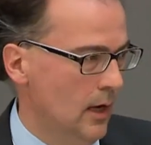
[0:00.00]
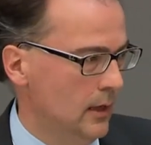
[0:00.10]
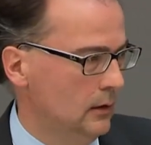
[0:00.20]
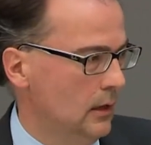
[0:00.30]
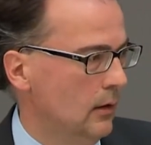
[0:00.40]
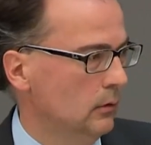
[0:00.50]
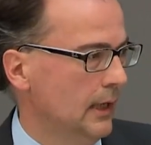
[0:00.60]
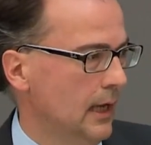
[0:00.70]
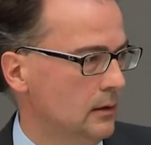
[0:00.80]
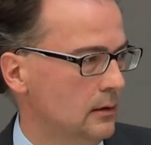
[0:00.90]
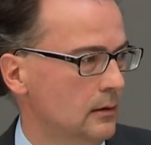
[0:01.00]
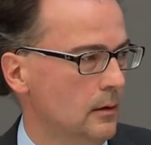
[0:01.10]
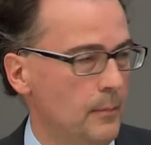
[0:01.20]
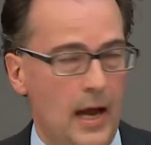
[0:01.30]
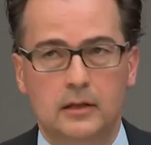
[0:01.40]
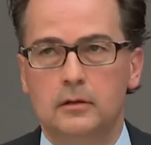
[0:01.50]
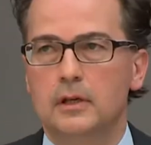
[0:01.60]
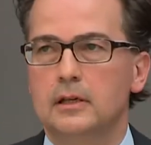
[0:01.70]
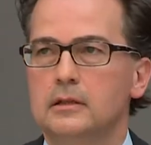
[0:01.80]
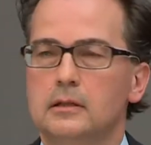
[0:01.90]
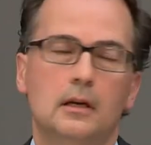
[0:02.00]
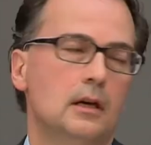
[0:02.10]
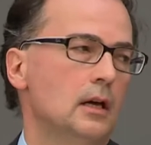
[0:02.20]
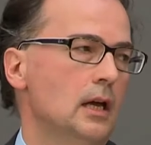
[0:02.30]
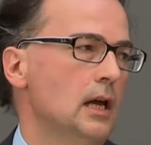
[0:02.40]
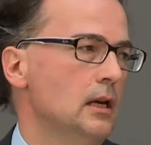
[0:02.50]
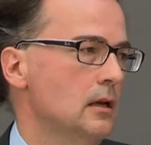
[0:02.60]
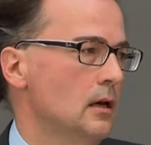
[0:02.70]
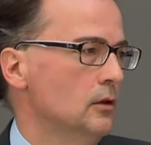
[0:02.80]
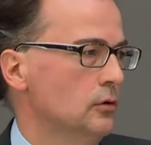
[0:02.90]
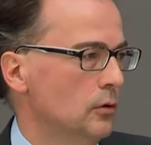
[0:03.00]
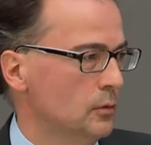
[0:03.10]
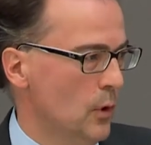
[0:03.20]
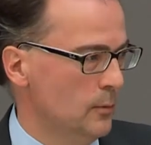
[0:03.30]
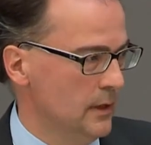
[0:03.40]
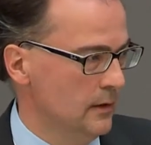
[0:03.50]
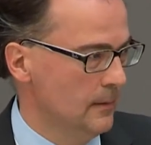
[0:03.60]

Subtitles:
And I will get back to this in a short moment.